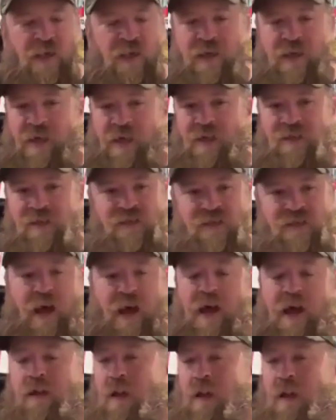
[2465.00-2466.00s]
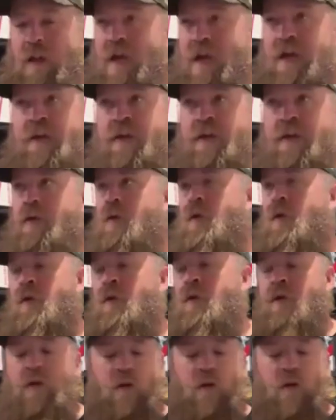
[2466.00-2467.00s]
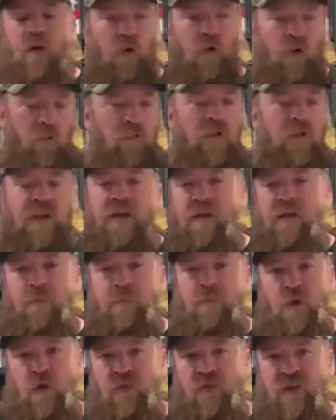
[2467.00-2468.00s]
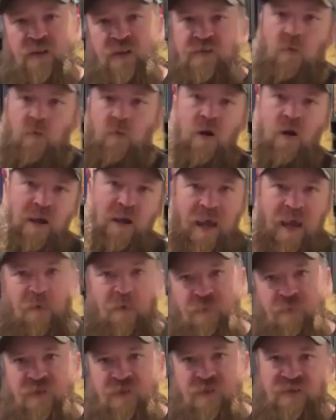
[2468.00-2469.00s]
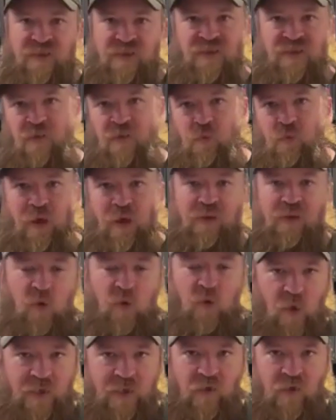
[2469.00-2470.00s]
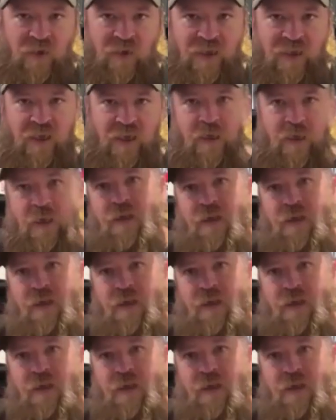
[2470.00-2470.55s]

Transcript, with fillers: And it's not like, you know, in the movies where it happens somewhat quickly.